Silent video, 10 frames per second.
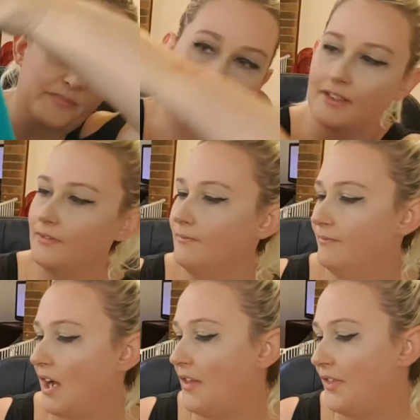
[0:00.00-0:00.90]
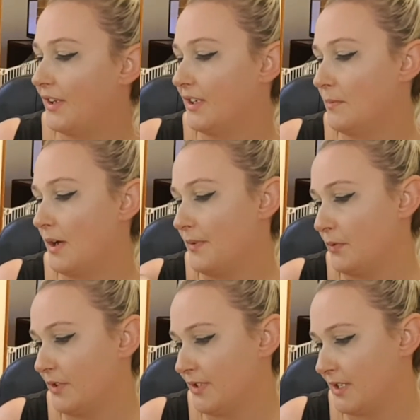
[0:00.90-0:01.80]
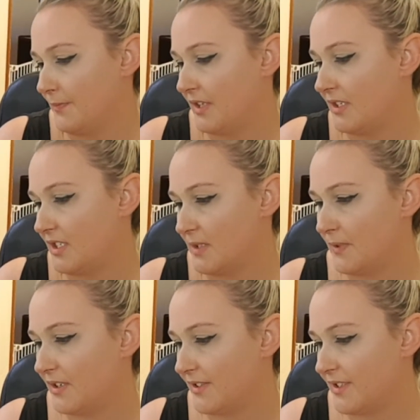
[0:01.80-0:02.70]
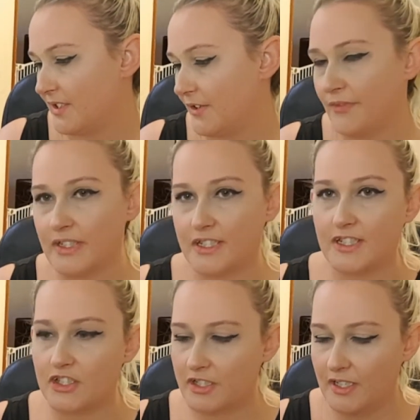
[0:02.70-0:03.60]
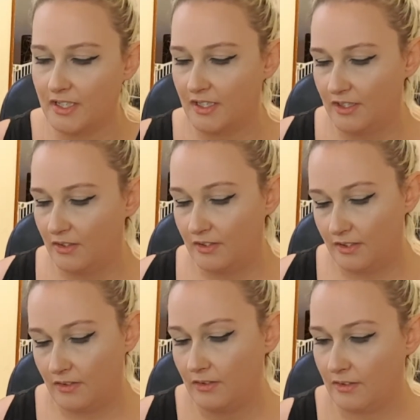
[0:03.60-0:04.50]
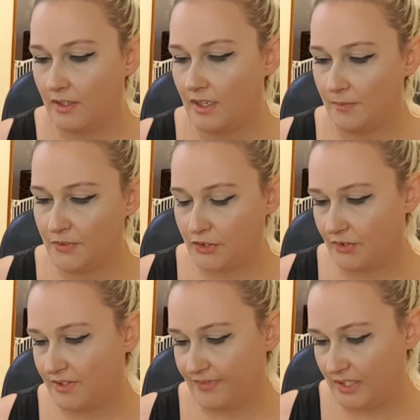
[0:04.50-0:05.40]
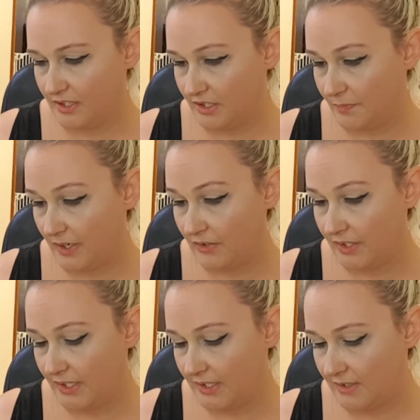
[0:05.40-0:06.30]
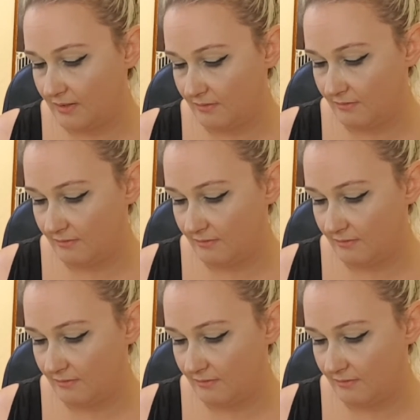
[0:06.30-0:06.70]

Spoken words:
Yeah, I think it might be worth something just because it's so vintage. I'm sure it's vintage by looking at it.